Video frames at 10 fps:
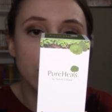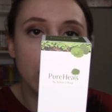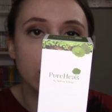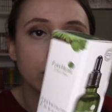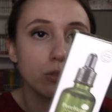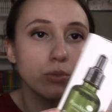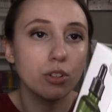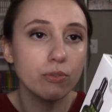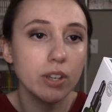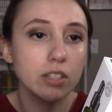onto
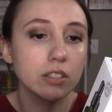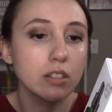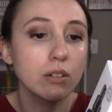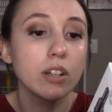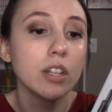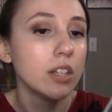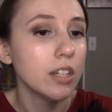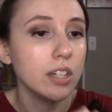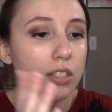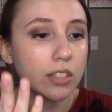your face. So
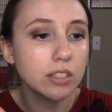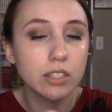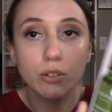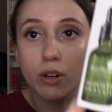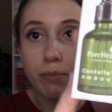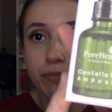it is a serum.